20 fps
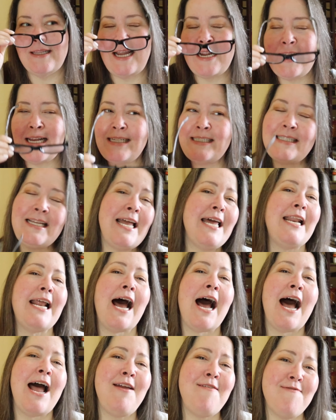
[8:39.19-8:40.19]
Like I said,
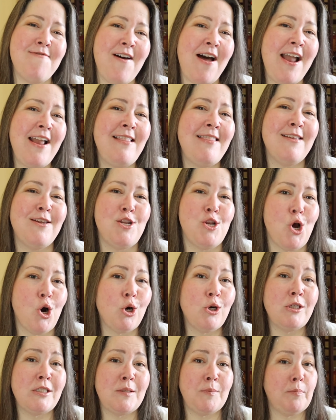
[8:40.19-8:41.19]
I find the
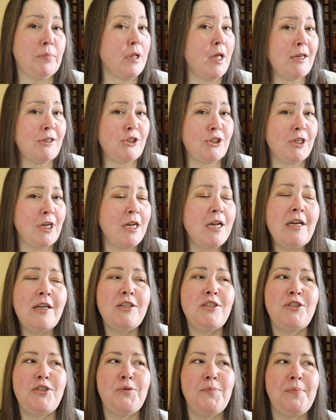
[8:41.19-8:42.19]
NARS blush
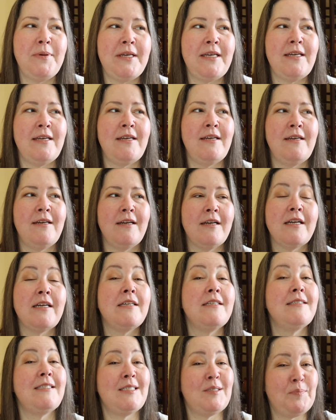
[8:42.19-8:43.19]
to be
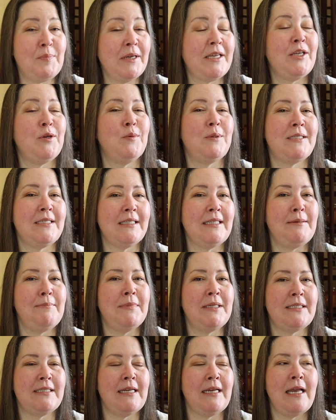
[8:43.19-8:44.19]
conspicuously
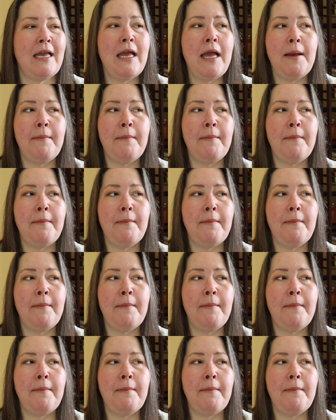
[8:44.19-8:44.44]
missing,